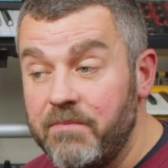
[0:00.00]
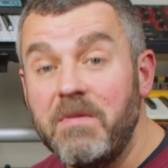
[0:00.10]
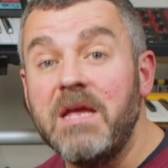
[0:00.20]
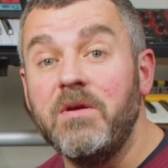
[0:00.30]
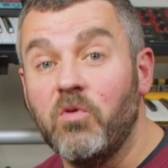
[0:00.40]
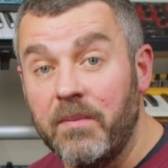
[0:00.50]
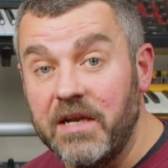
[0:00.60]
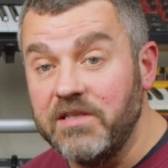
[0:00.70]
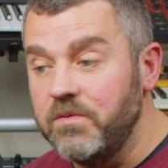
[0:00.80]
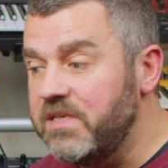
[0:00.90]
then maybe what I'm
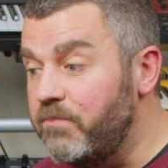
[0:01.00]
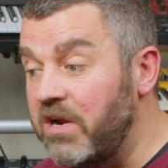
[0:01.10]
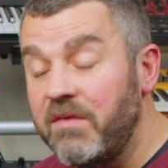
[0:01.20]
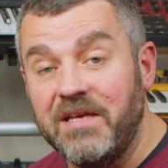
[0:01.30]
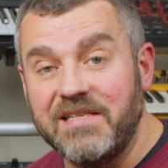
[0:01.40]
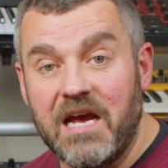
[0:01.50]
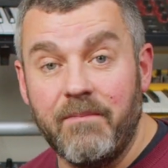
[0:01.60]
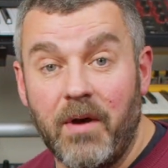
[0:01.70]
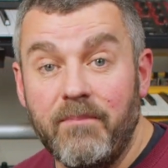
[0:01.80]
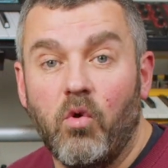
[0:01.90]
going to do is to bring things
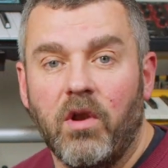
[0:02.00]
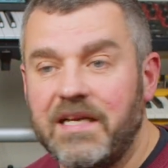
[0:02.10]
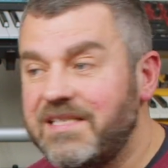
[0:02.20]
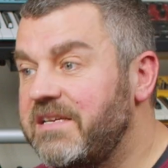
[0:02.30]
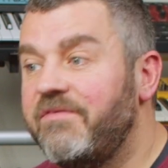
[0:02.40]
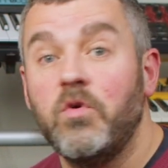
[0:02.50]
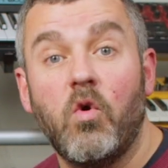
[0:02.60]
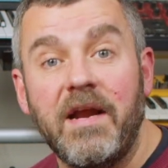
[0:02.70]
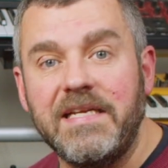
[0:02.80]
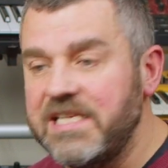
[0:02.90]
down by more like 7
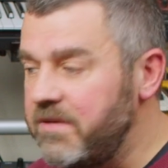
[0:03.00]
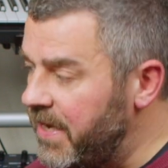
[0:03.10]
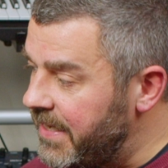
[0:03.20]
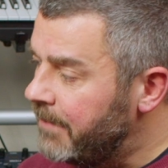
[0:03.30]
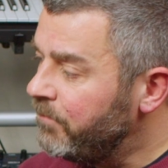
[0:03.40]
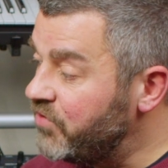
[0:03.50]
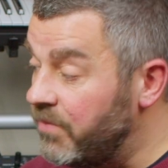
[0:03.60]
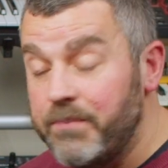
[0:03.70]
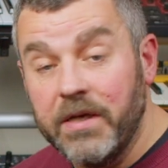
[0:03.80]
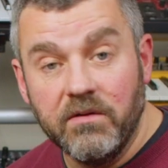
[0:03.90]
or 8 dB to
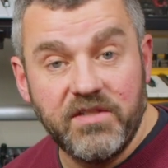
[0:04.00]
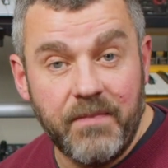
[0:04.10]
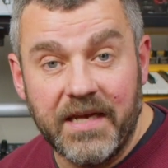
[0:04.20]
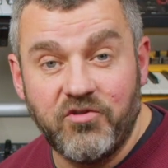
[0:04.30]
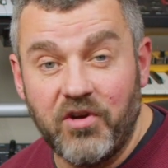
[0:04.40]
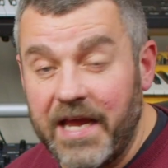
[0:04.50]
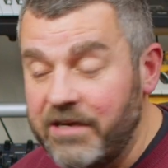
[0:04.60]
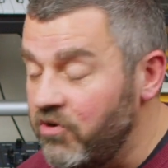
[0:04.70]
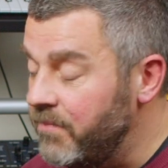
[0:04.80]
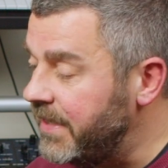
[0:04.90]
build some extra
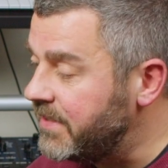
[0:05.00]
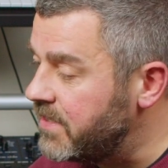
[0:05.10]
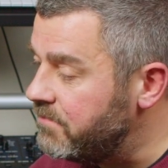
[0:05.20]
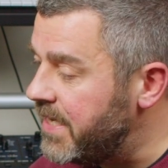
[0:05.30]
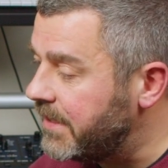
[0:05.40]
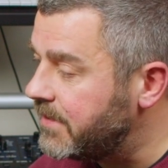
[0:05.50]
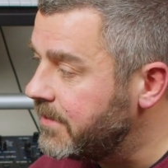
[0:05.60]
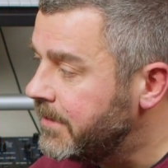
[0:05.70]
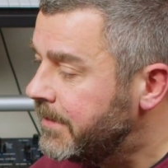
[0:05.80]
headroom into the mix.